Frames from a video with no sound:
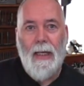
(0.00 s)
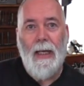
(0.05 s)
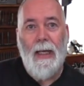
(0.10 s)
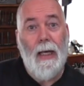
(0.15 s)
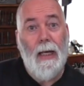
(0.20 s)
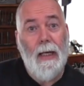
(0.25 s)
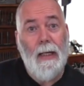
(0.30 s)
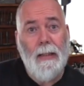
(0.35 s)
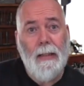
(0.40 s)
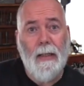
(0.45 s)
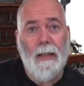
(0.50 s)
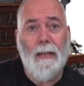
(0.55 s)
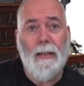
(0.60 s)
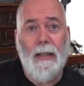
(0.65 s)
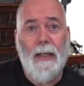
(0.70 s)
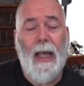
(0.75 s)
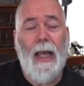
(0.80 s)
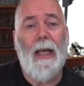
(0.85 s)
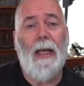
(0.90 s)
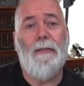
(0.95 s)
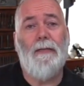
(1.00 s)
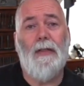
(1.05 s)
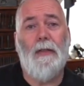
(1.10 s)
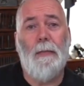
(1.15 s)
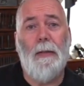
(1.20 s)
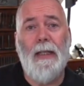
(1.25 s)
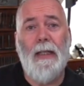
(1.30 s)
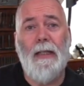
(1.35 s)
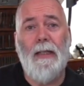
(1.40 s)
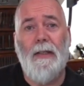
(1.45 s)
It doesn't have to
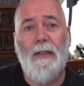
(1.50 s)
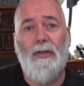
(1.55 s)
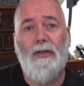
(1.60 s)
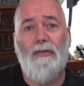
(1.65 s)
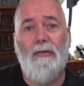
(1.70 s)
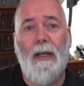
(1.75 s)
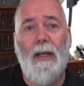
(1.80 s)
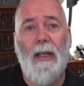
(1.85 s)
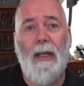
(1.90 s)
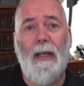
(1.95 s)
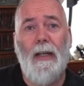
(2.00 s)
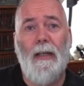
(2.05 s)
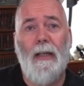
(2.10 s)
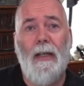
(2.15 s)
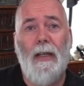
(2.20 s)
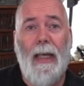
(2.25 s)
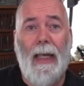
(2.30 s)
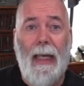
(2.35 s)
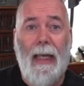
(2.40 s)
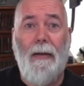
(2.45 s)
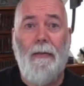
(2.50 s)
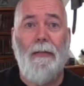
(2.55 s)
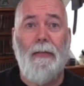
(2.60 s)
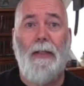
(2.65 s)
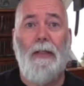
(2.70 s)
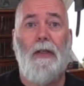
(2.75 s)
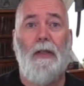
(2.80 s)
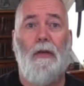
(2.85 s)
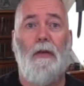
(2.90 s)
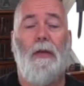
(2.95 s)
be industry-led. Here in
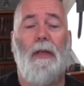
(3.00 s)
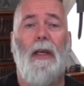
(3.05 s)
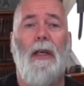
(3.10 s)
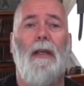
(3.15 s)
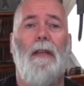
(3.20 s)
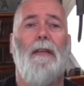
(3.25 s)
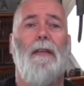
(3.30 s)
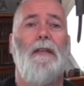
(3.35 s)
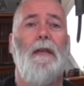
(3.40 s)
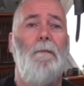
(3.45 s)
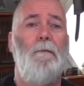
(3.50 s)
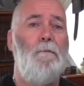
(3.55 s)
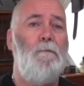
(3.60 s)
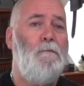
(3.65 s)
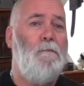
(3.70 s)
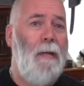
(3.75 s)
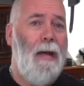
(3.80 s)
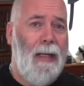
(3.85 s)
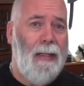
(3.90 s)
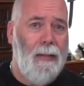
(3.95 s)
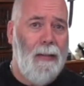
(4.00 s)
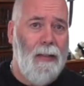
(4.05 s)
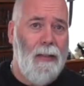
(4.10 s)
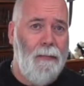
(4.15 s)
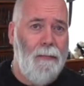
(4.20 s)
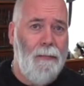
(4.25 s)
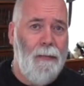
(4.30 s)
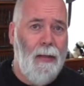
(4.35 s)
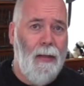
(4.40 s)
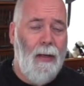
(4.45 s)
the UK, there's a
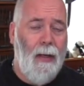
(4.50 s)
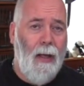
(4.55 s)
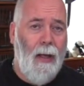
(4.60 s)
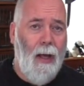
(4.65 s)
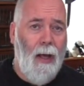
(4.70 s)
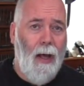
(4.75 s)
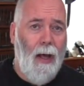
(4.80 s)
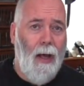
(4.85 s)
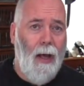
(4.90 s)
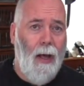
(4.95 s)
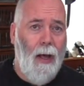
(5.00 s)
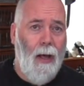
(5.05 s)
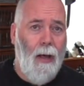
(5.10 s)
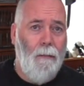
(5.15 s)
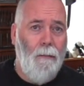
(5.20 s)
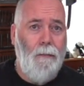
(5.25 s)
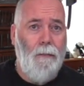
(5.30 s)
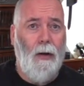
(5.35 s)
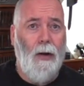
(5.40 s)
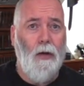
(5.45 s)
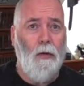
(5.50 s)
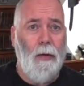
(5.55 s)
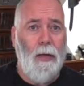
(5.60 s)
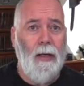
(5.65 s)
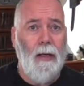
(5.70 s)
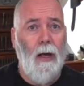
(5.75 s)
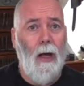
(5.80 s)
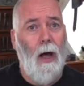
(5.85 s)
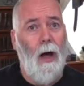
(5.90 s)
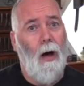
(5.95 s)
massive
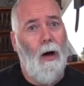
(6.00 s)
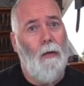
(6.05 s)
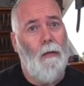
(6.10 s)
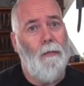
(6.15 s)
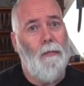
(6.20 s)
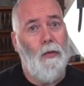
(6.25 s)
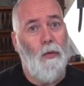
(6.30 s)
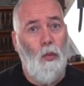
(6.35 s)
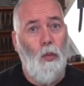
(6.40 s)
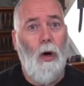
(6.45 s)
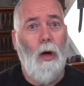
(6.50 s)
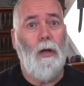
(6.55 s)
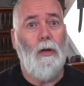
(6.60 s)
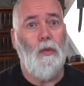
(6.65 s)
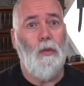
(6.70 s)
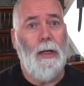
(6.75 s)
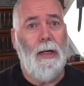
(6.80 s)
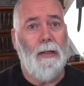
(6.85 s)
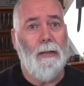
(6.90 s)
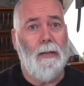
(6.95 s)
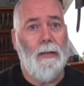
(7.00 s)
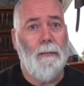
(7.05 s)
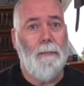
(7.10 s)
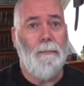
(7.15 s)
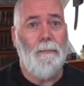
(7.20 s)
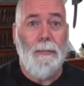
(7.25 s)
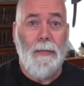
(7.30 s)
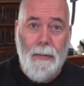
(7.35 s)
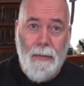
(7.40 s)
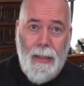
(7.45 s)
following of the Wild West.
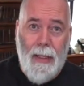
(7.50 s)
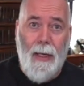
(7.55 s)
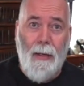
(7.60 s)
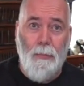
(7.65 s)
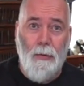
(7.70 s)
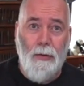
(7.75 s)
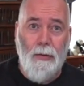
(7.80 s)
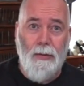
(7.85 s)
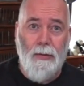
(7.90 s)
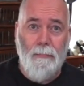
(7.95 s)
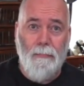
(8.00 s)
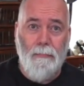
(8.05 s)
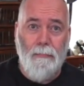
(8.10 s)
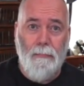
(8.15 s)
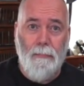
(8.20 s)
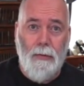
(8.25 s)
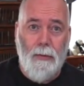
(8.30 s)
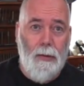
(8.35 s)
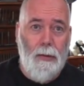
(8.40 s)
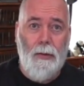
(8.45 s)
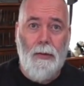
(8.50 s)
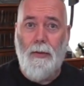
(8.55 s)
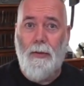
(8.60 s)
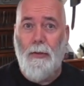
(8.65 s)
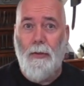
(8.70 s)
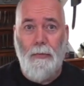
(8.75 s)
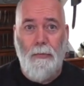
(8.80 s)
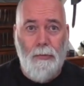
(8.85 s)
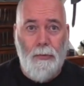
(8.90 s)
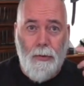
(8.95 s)
Cowboys.
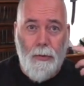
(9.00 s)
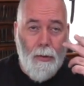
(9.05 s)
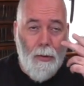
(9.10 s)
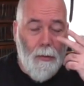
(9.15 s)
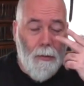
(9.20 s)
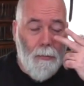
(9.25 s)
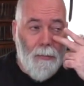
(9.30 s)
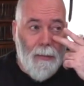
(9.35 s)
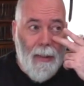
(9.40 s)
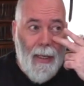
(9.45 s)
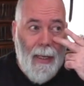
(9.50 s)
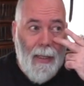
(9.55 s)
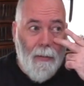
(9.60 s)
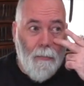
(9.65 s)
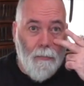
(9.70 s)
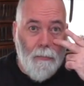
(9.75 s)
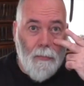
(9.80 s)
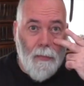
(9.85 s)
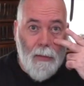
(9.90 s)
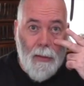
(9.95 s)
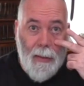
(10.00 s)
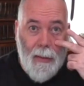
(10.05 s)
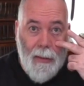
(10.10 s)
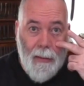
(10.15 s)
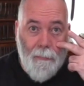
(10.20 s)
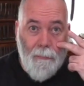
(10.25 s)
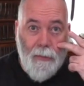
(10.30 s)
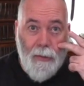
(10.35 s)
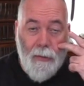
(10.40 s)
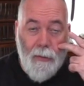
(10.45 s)
Huge towns
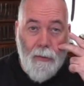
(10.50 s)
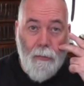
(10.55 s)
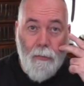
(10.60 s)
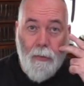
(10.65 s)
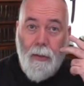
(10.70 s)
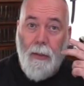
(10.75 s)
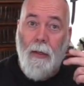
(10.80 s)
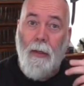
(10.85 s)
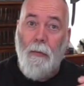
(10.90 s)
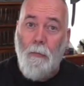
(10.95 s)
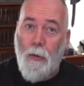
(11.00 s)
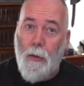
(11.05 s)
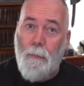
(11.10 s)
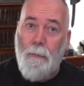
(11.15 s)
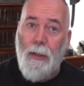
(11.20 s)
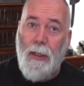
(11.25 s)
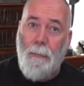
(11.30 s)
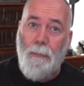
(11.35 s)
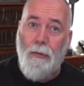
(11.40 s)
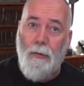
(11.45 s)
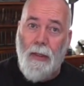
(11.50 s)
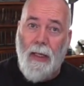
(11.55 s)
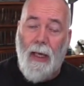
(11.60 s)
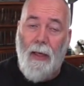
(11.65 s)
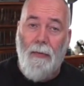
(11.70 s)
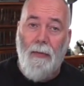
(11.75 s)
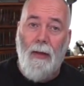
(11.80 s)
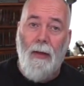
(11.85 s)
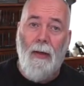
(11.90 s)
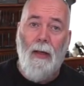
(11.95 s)
here in the UK where people
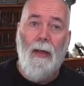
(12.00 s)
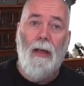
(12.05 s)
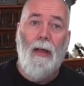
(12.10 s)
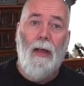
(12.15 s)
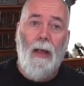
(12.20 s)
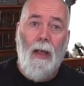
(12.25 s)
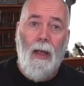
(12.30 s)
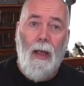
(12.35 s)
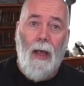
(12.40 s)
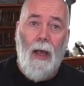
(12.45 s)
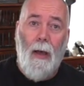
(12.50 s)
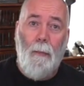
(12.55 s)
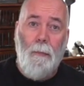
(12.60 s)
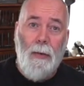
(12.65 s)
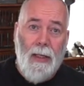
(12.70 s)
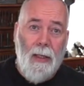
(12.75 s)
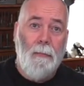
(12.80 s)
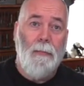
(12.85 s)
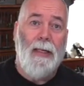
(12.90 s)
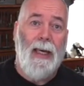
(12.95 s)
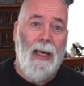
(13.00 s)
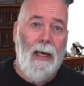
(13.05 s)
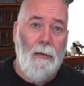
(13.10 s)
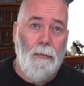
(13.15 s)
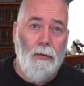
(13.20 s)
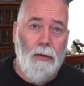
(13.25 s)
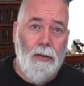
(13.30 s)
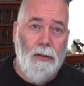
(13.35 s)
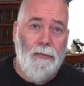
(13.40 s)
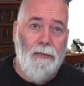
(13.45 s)
gather and become
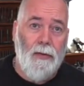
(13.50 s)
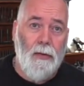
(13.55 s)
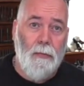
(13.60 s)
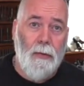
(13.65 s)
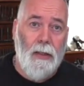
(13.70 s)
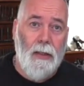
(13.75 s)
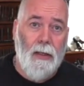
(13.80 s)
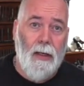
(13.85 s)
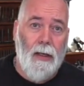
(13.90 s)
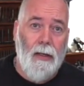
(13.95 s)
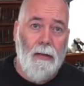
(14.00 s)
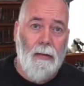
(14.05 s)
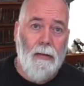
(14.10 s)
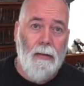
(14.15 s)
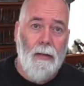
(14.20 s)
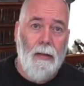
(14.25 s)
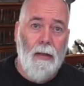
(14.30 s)
cowboys for the weekend.